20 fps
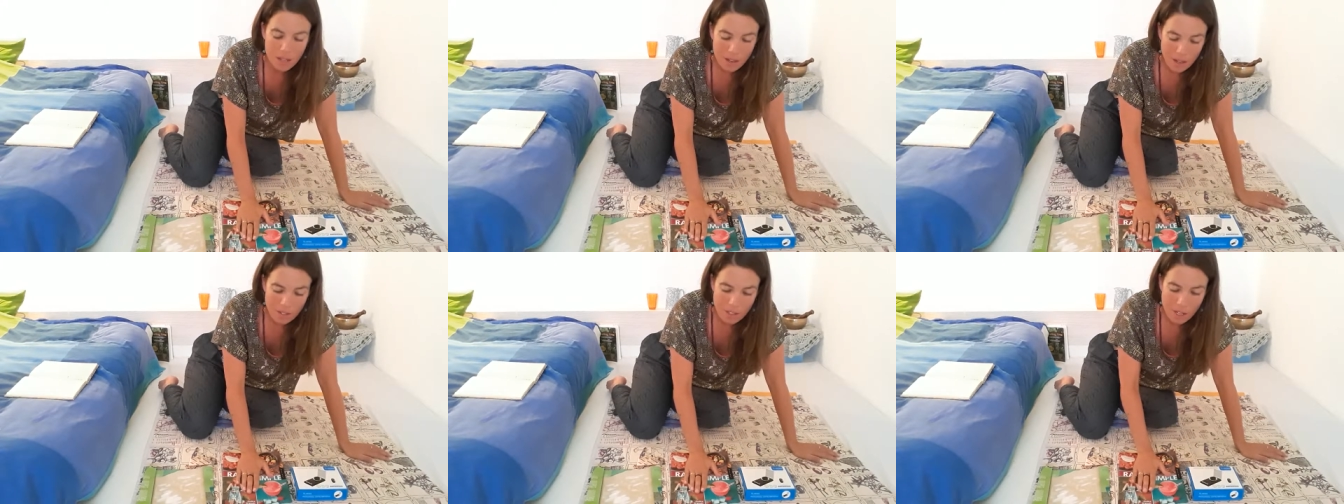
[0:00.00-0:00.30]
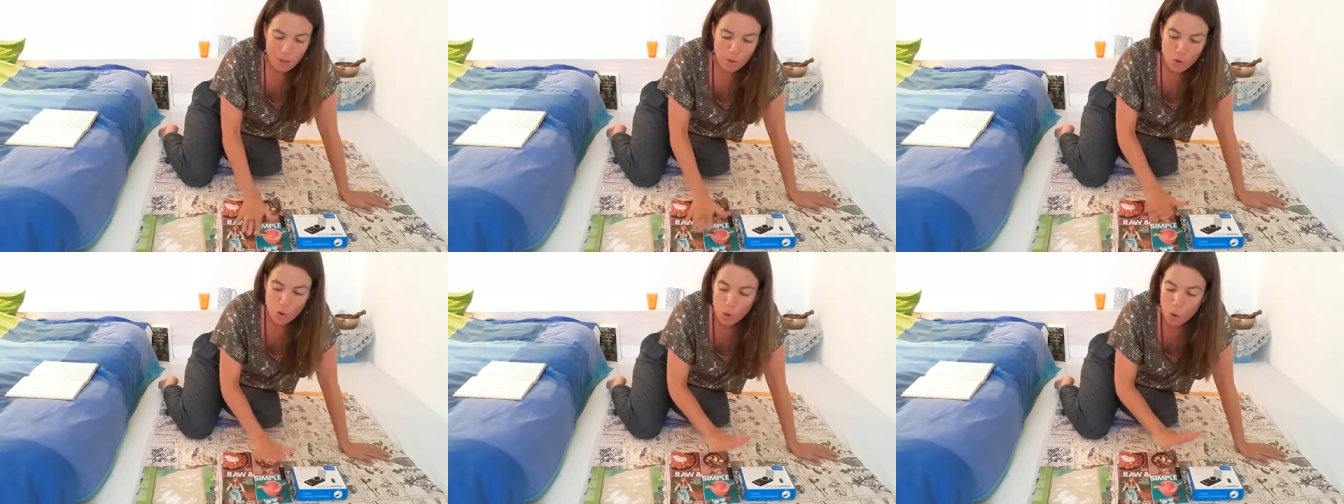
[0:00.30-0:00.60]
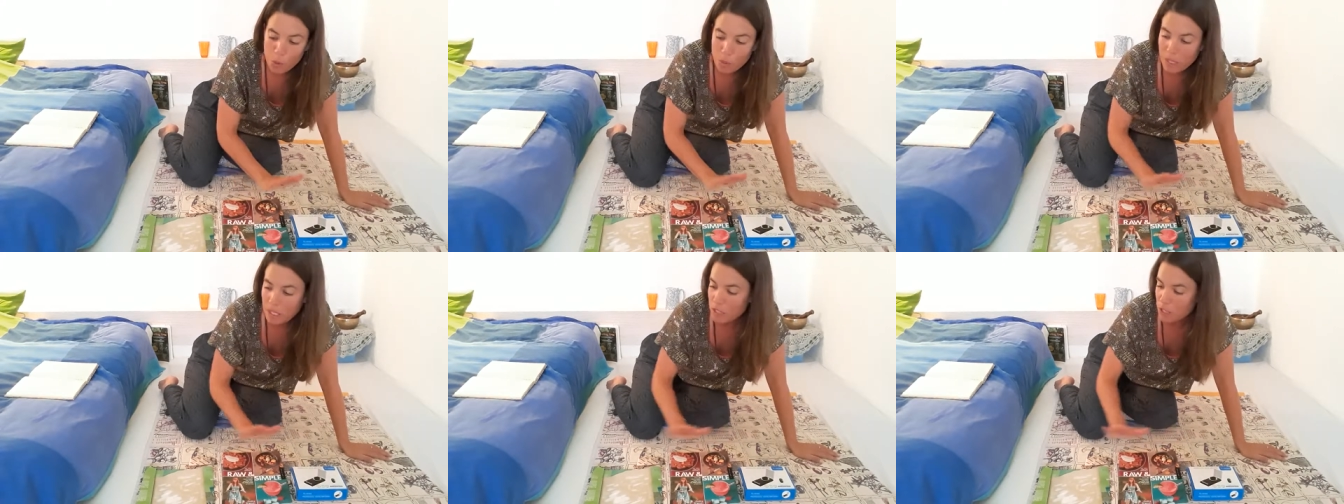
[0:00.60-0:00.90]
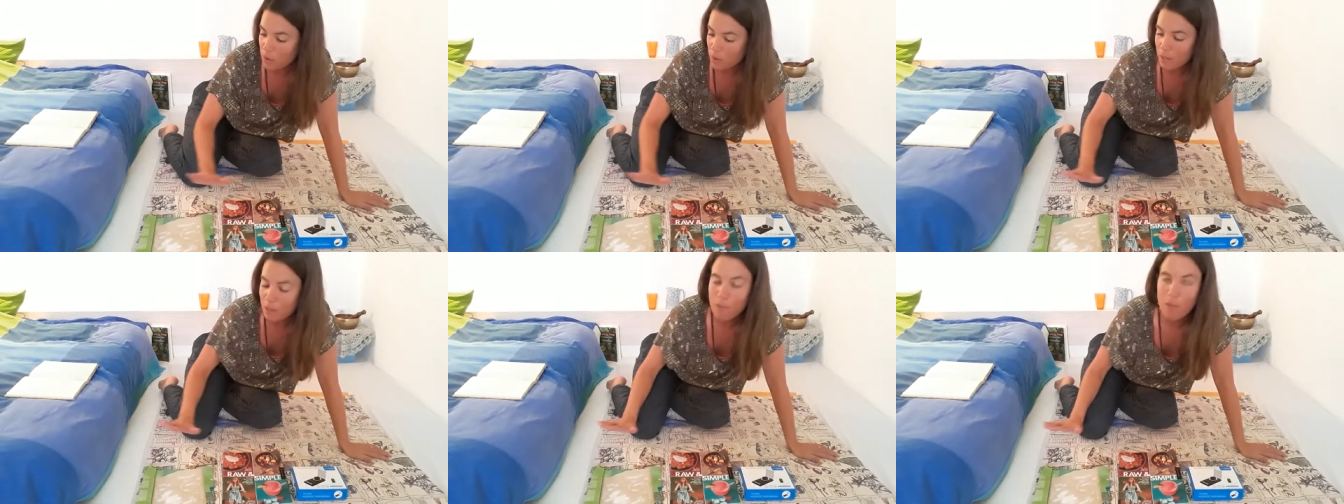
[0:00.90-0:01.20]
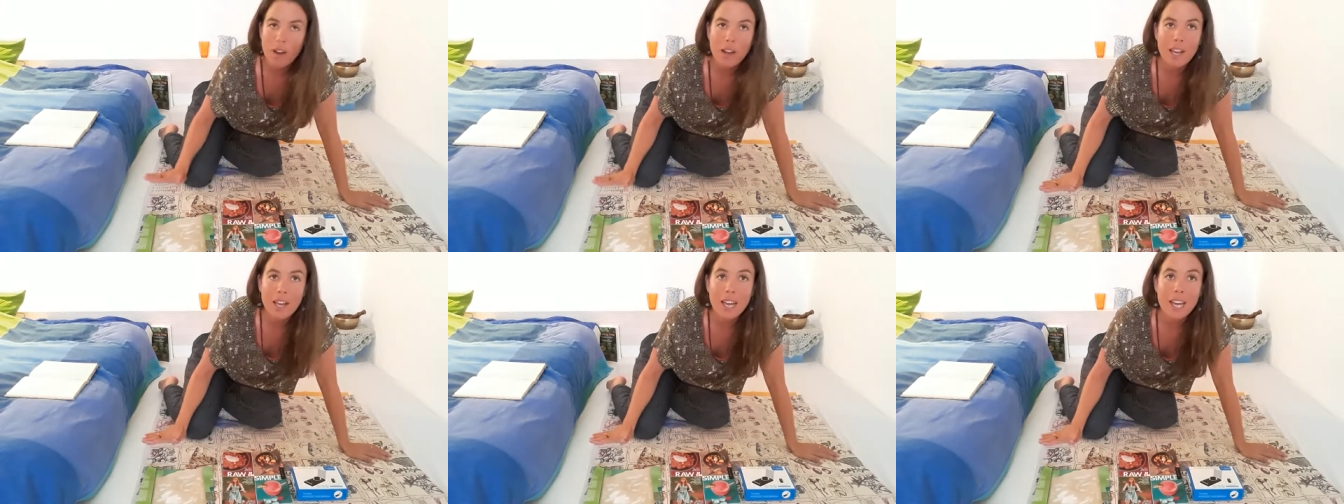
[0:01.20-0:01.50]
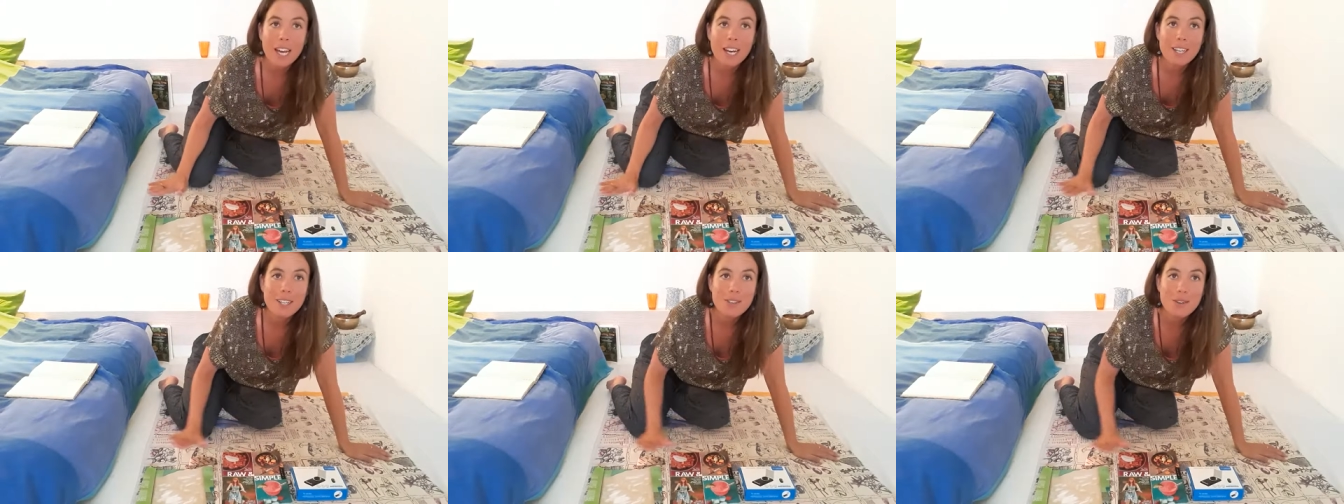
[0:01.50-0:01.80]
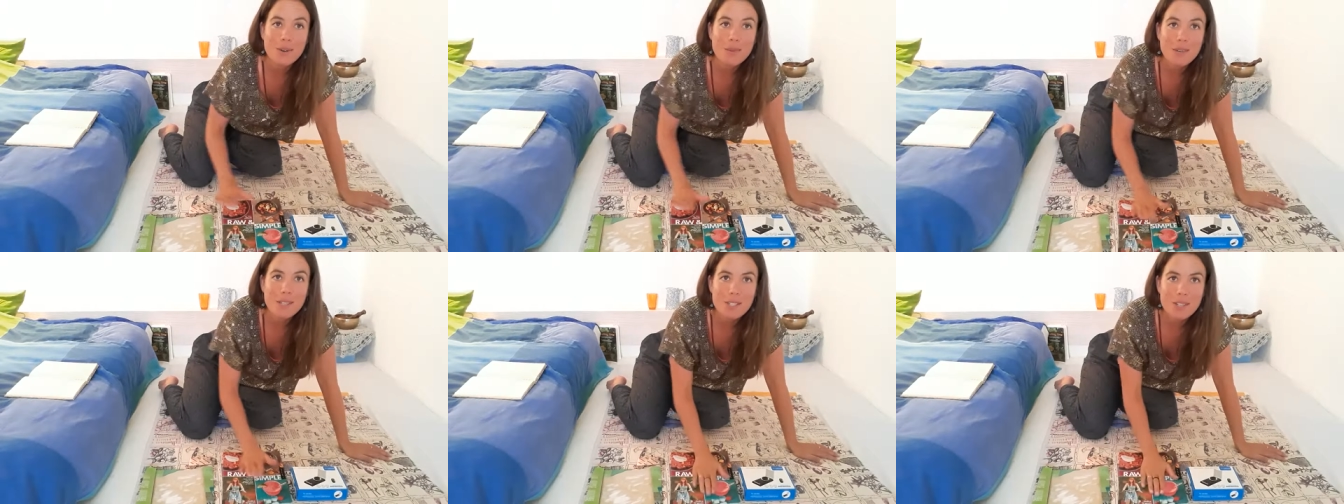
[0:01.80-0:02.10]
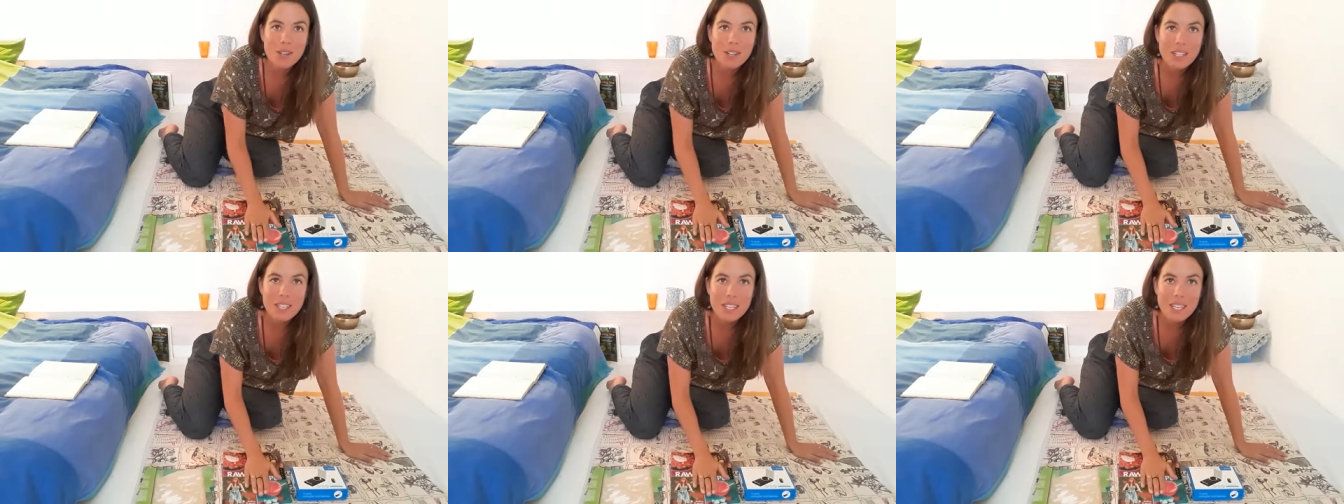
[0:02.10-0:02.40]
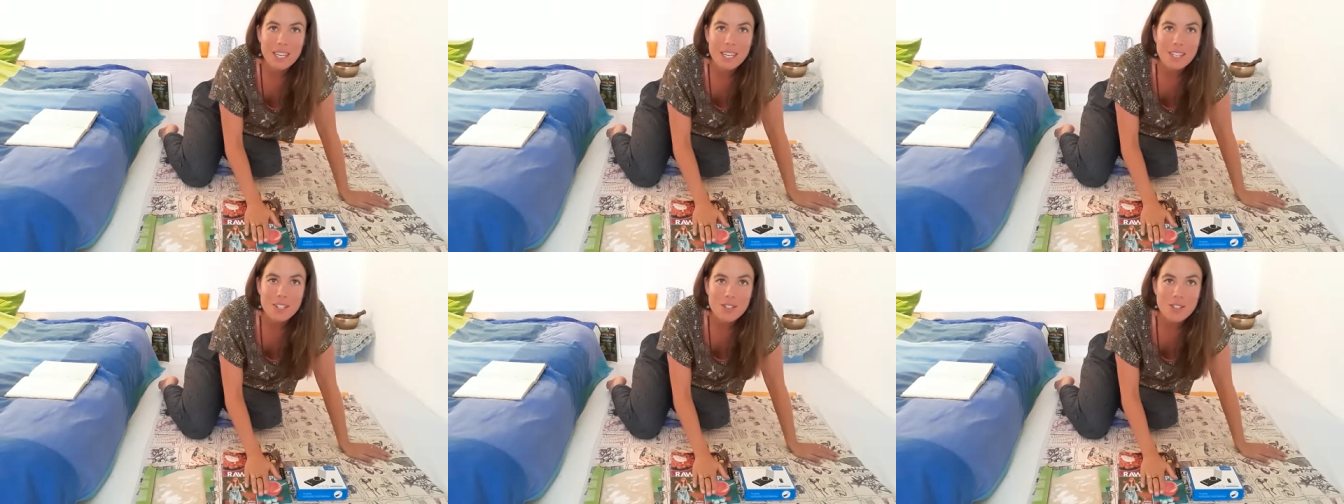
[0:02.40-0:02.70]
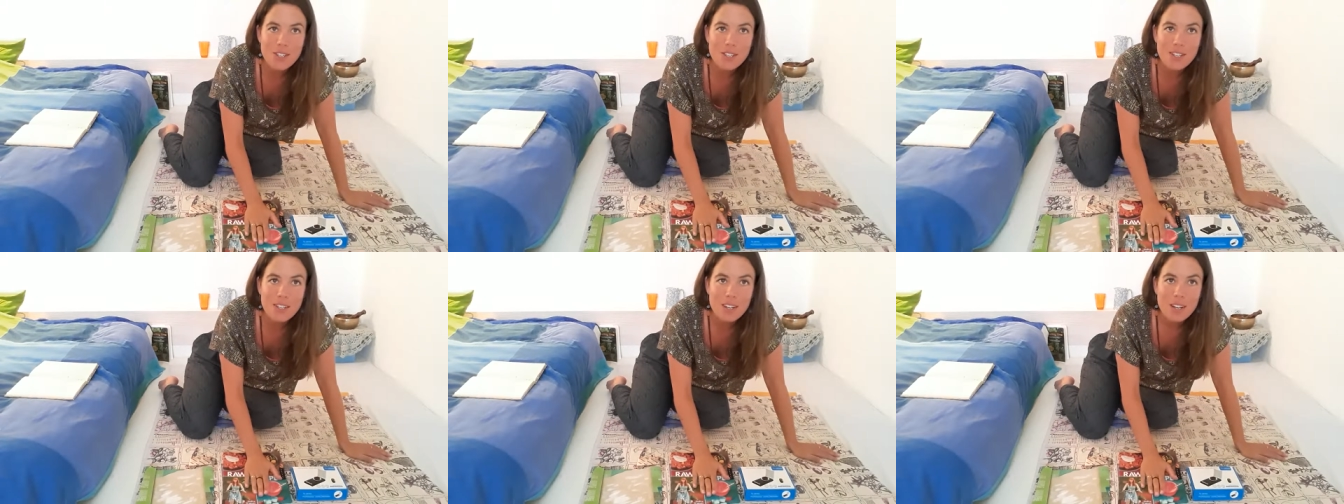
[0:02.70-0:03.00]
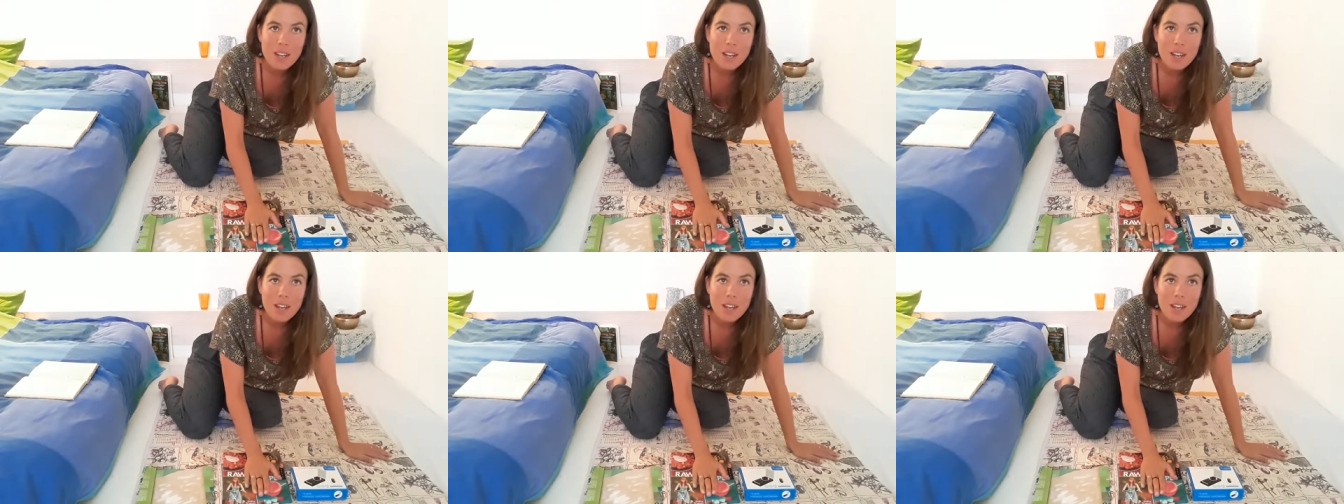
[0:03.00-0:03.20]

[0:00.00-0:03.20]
I don't normally do it right here, you normally do it in the kitchen,